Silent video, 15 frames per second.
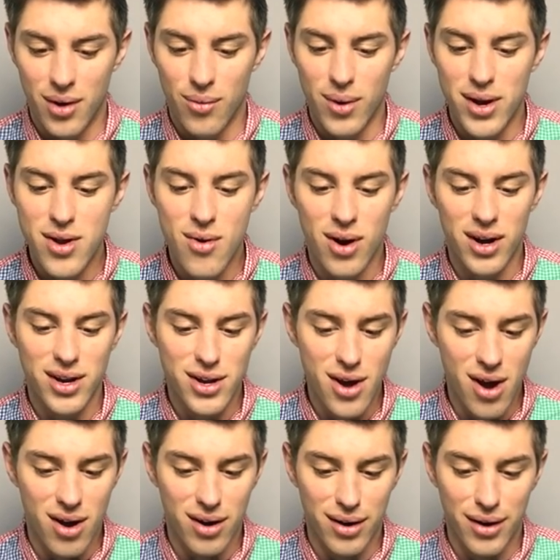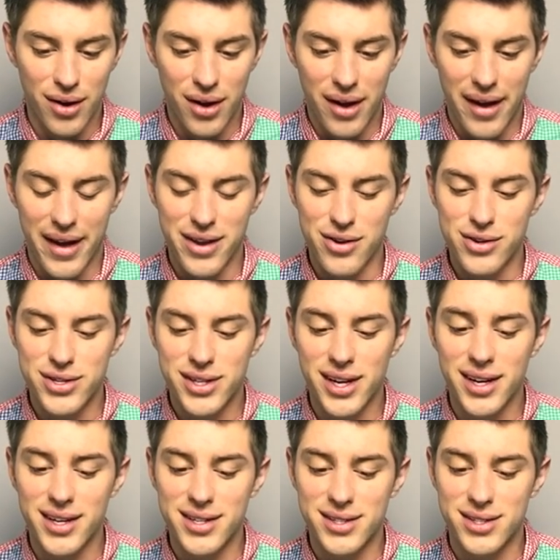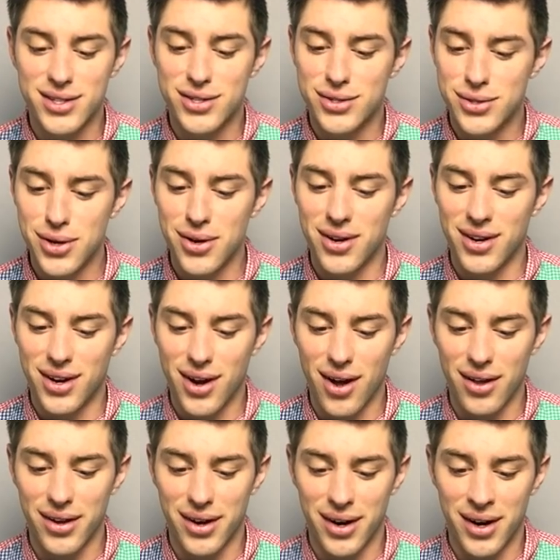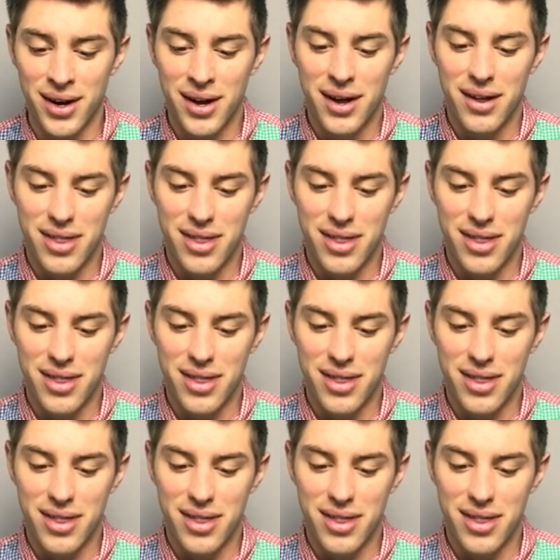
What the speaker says: When you are young and your skin is a certain color,